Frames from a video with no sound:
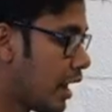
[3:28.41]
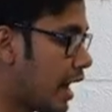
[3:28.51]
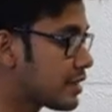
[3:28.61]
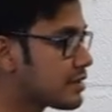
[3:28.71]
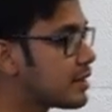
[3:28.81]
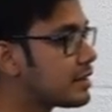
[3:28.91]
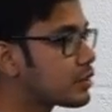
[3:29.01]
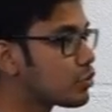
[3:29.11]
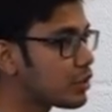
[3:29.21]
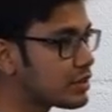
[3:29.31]
As I said,
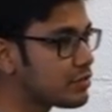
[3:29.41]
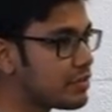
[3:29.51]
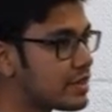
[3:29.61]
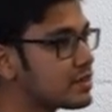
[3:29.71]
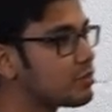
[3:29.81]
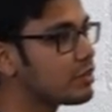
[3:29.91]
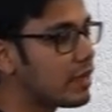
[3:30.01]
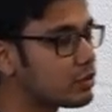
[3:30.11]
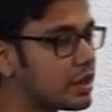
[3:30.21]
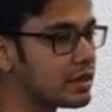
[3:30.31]
that cookie is a very simple
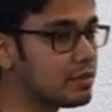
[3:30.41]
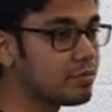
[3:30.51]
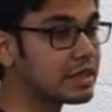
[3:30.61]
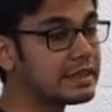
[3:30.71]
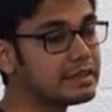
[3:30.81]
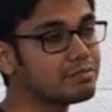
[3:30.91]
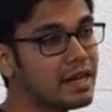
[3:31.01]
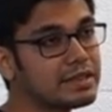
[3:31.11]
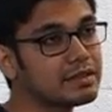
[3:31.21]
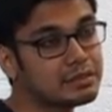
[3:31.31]
value data, but it
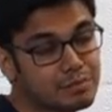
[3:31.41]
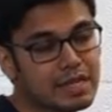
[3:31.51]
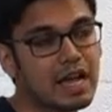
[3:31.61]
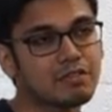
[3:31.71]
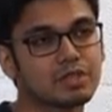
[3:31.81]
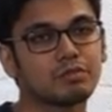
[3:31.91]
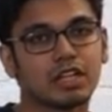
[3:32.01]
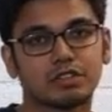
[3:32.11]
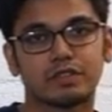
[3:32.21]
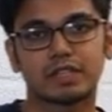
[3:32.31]
may have some
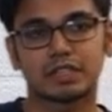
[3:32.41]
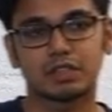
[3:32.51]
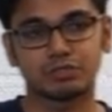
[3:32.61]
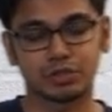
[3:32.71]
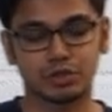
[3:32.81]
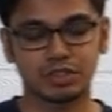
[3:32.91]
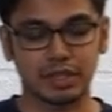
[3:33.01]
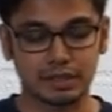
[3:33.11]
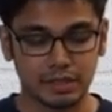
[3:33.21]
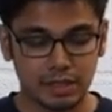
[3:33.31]
valuable data of yours,
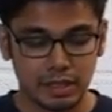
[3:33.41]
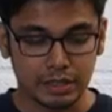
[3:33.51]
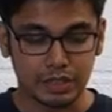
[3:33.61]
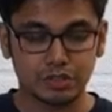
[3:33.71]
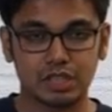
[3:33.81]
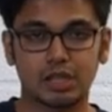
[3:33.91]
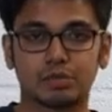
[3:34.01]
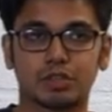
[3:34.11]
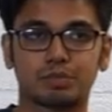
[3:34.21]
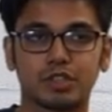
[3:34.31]
like the username,
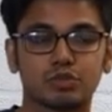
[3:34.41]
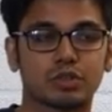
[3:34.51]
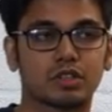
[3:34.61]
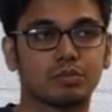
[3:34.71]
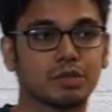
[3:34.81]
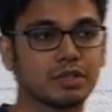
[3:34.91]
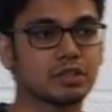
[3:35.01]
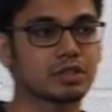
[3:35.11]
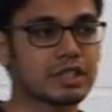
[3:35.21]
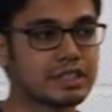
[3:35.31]
your password, or maybe
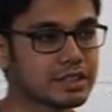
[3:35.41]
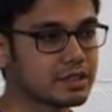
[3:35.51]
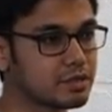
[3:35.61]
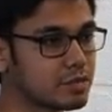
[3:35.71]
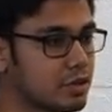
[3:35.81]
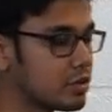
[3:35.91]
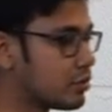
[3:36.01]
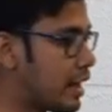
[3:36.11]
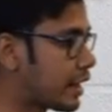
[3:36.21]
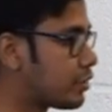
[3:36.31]
your credit card number or
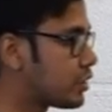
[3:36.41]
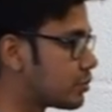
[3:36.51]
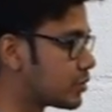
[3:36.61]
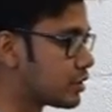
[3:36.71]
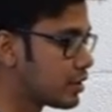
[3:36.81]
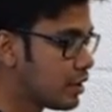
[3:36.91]
account number.